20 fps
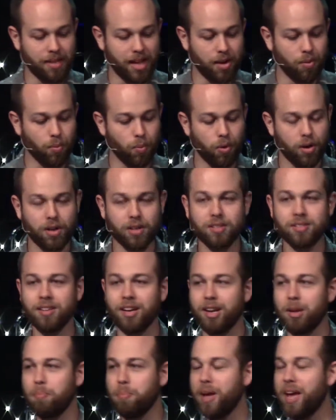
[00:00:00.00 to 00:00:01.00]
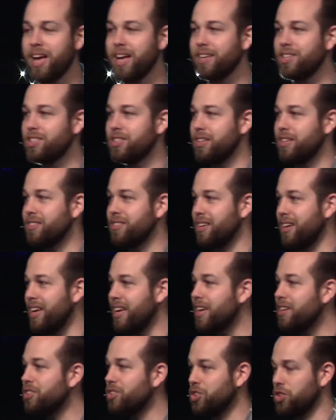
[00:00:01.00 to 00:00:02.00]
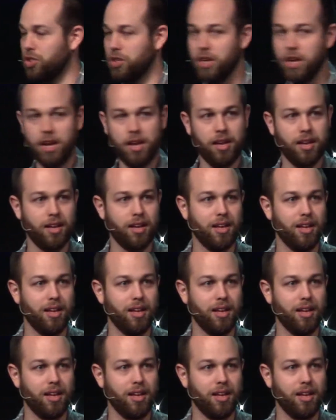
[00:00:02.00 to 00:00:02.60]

seem like words on a page that's a history